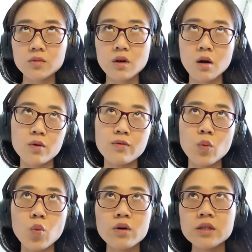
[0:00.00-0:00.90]
of
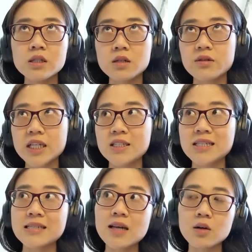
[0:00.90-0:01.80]
what the director
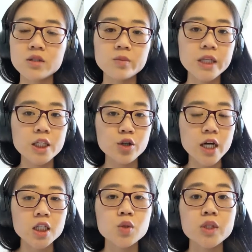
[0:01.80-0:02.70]
is ultimately
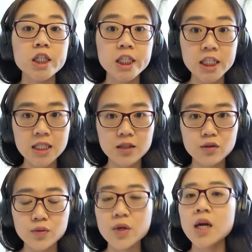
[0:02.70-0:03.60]
trying to
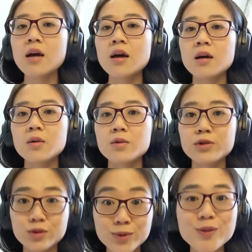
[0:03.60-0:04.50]
achieve
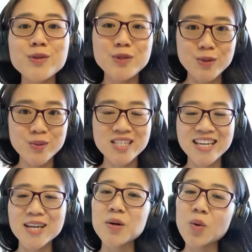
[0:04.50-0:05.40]
through
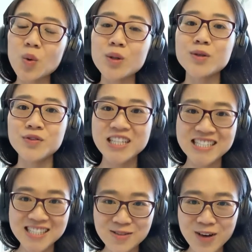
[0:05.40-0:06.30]
using all of
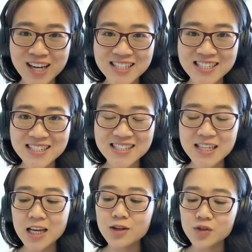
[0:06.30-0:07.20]
these
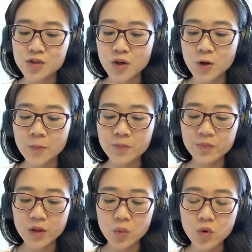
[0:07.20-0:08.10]
devices. So
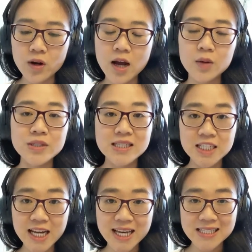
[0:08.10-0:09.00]
what I would
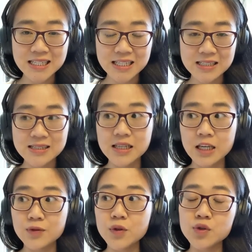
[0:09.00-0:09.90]
suggest is,
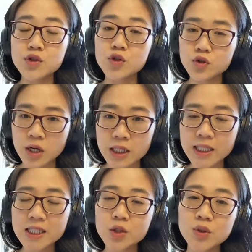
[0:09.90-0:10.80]
if you're
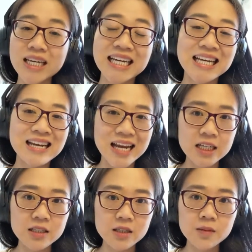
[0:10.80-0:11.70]
struggling to
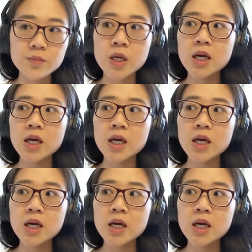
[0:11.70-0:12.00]
connect them,